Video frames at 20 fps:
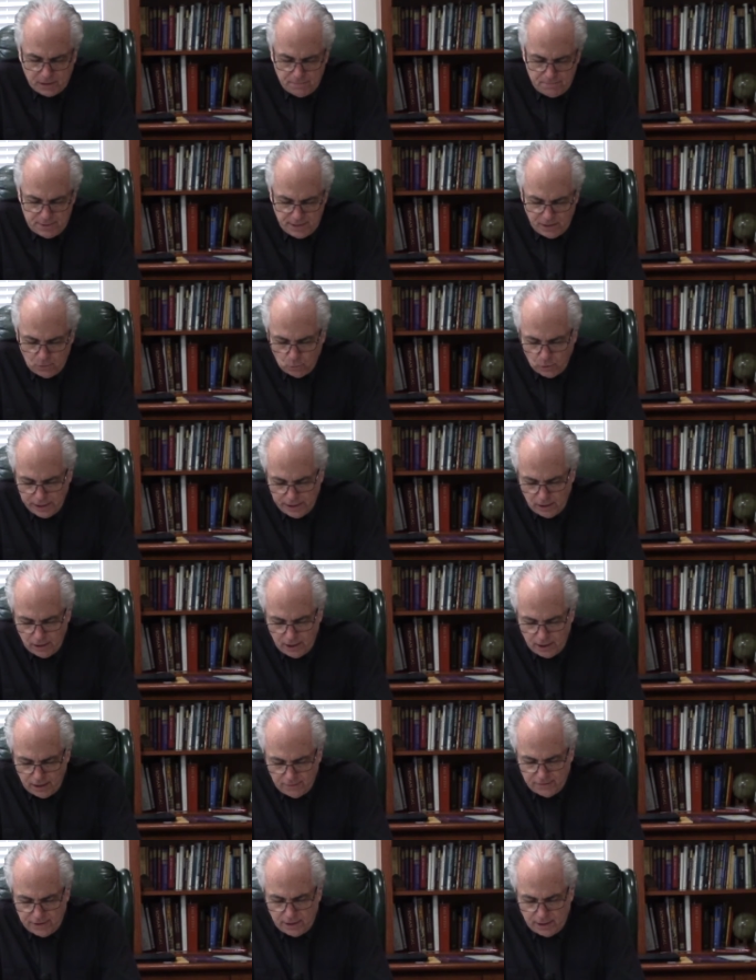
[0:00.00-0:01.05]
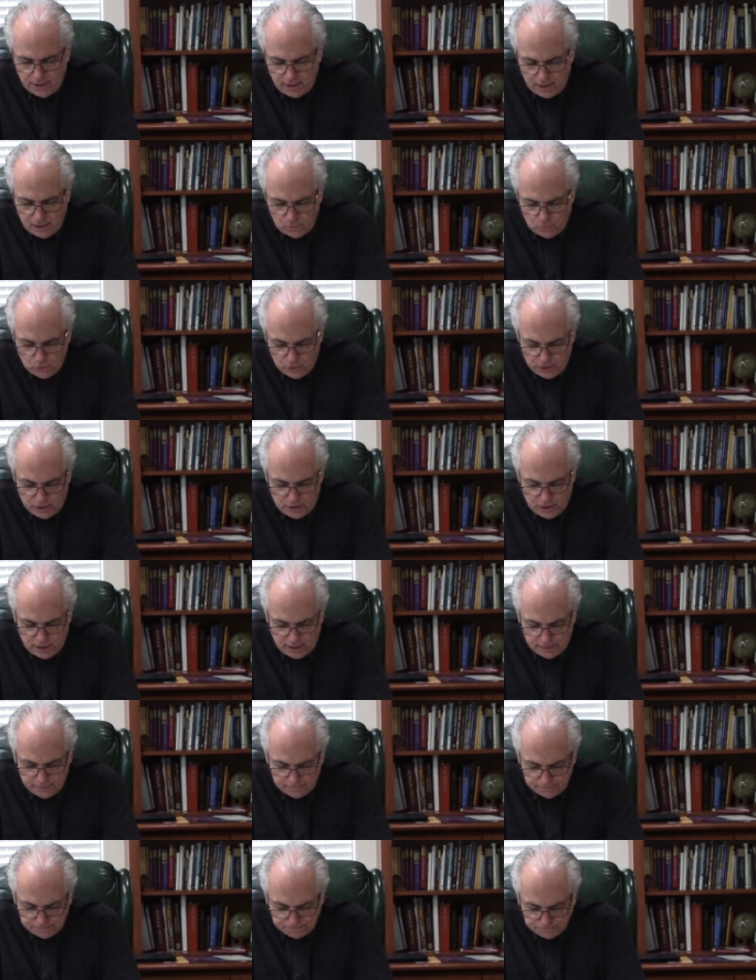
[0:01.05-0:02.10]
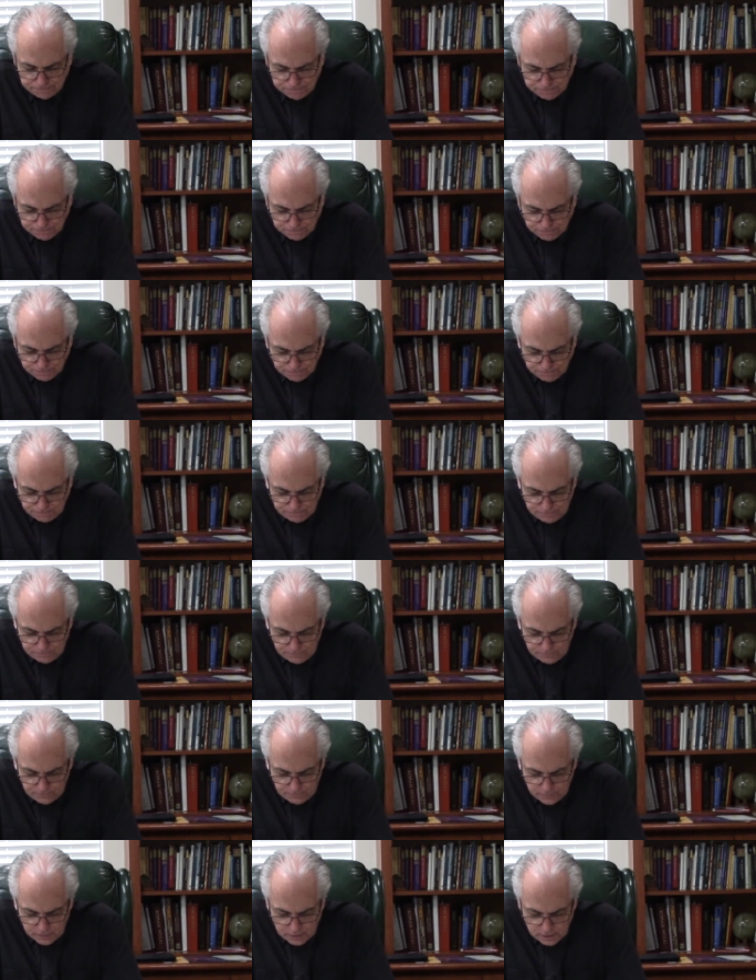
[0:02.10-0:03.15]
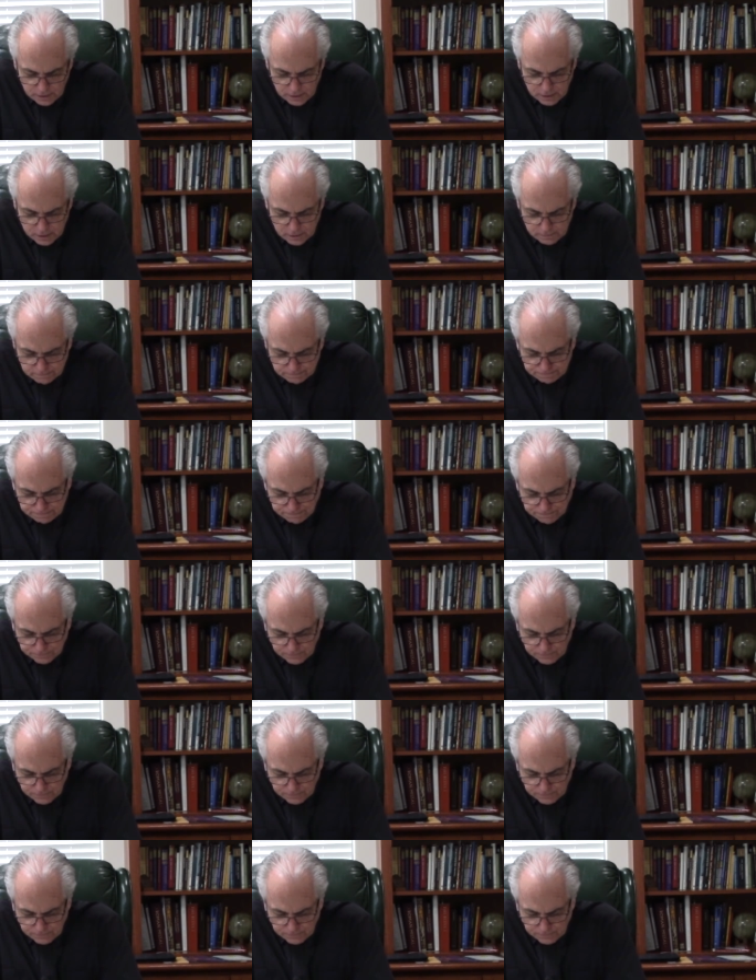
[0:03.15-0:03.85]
be aware of and, and work on. Um,